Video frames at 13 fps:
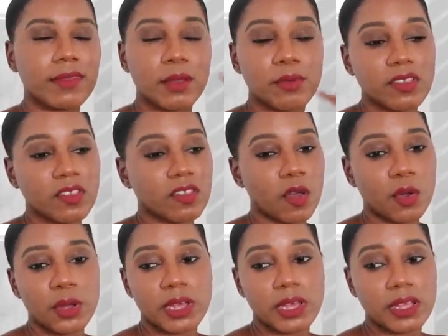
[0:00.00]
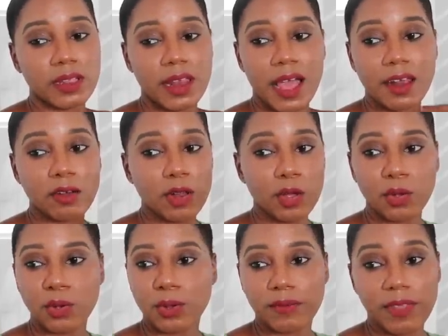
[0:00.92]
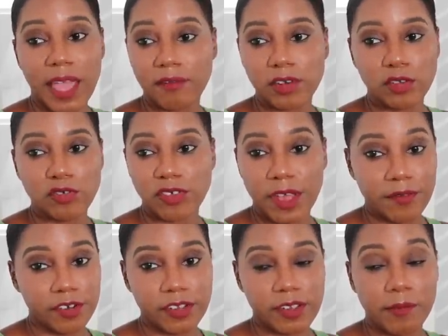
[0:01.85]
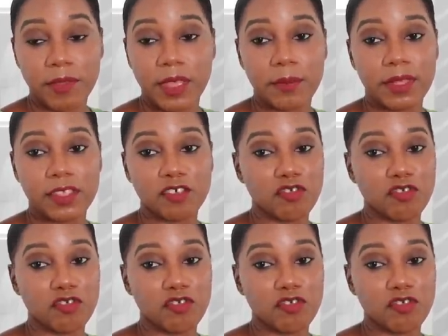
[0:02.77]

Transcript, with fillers: It was so good. I don't know if they have a new chef or something, but the